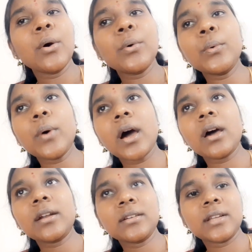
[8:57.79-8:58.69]
who
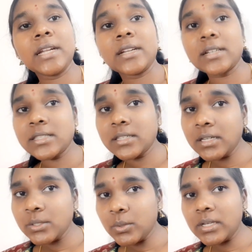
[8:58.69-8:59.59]
are
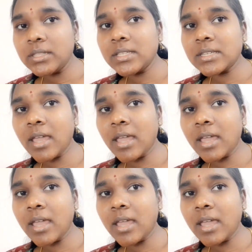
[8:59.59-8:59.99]
interested to learn this